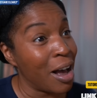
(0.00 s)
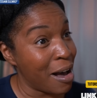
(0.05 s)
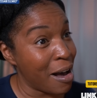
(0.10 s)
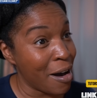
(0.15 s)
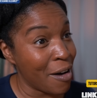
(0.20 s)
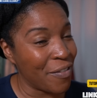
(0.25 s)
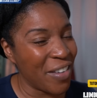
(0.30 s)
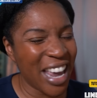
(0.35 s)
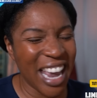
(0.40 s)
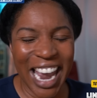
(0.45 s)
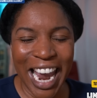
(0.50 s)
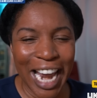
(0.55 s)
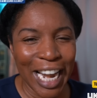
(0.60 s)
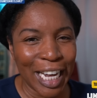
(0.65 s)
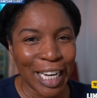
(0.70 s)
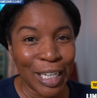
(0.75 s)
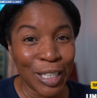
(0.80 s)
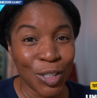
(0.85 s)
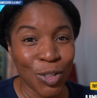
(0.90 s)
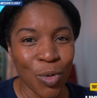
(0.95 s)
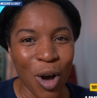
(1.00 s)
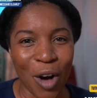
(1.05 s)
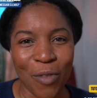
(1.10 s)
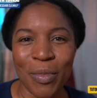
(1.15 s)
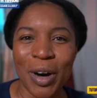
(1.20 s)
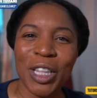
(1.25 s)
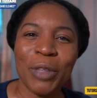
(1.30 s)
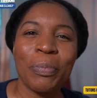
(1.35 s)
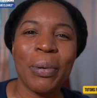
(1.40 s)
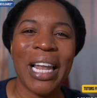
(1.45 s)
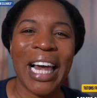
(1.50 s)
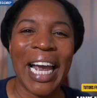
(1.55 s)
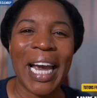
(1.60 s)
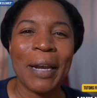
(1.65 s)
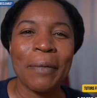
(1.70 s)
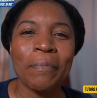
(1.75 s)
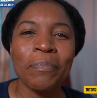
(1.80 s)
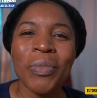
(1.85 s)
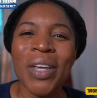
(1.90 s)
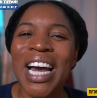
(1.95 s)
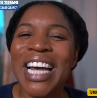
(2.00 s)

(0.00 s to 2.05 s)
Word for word: of any 12 month plan.